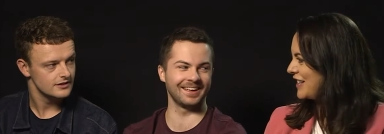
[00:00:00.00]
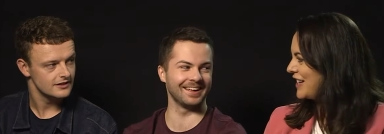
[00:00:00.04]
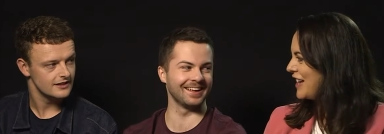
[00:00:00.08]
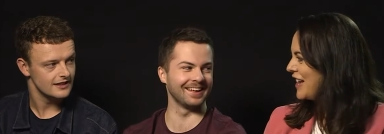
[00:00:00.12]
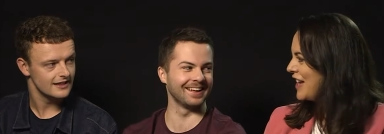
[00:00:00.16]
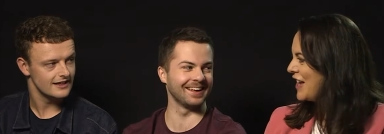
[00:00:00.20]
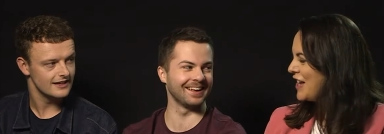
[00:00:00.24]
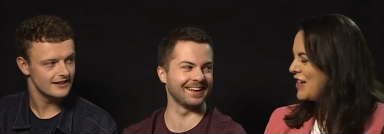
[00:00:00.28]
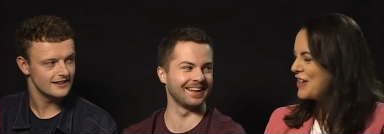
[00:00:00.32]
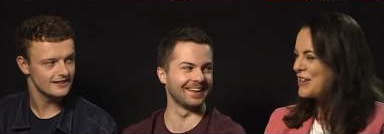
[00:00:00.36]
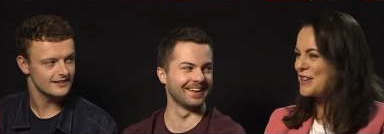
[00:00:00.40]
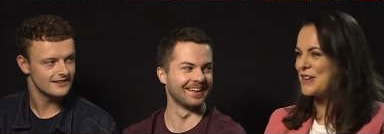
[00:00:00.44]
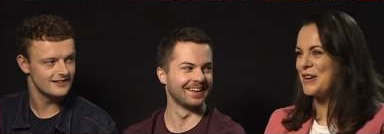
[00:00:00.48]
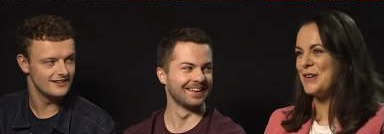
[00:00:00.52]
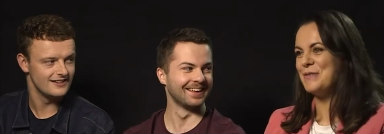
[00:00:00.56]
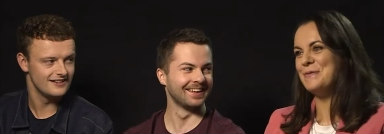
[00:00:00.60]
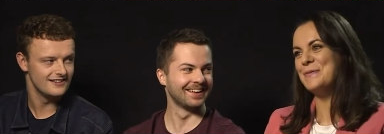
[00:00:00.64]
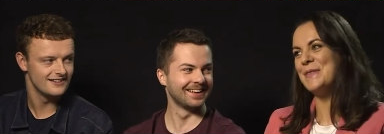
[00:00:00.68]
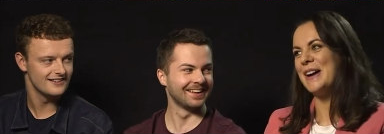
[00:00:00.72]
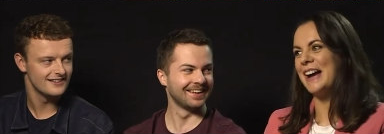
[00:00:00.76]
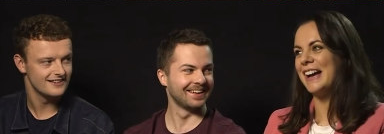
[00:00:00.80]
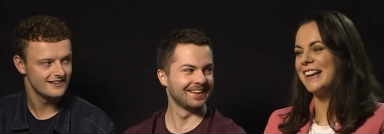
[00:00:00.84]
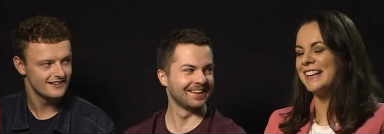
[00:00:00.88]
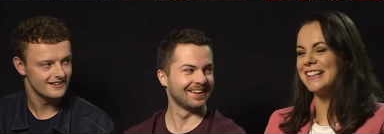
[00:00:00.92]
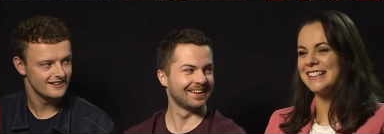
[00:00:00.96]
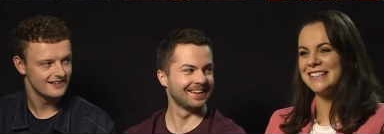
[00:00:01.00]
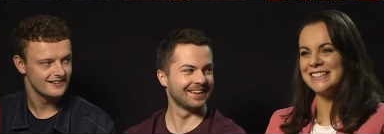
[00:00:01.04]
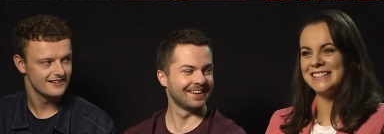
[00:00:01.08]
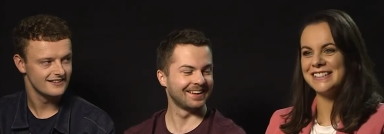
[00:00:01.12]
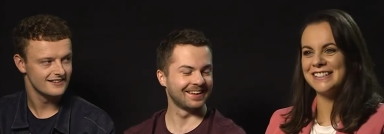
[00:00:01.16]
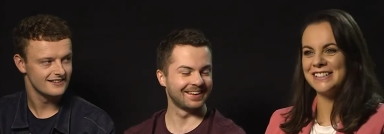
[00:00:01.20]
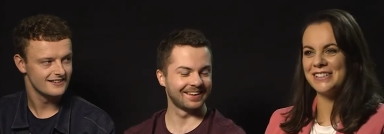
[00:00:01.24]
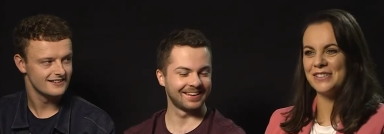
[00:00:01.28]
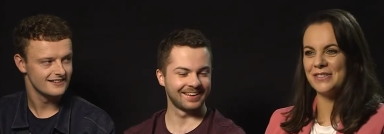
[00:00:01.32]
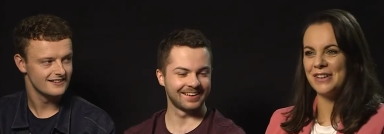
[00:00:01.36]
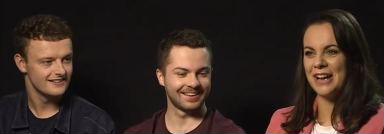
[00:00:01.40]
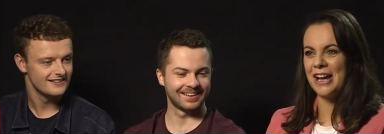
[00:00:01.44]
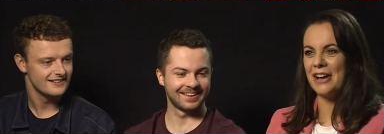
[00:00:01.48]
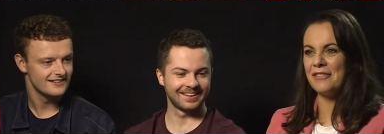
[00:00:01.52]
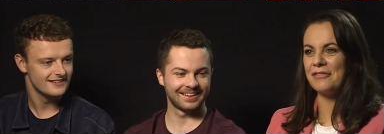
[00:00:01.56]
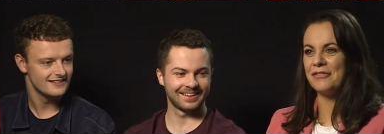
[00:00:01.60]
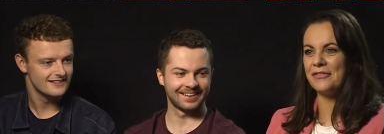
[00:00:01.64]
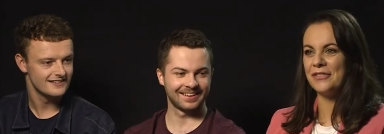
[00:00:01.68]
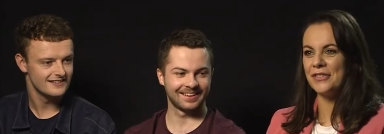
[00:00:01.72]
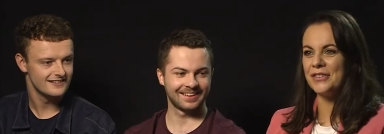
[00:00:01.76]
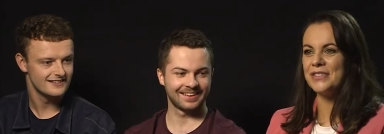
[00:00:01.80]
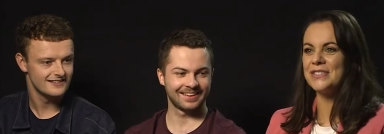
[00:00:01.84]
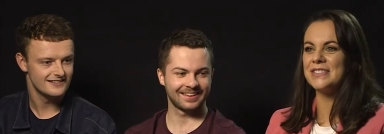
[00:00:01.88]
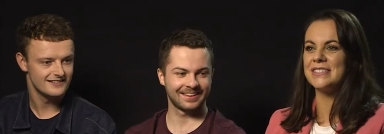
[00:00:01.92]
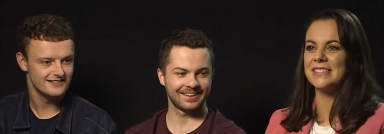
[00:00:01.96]
Speaker 1: yeah. come back and you know have
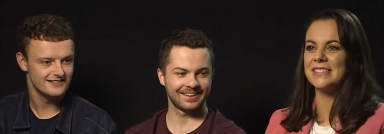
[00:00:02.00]
fun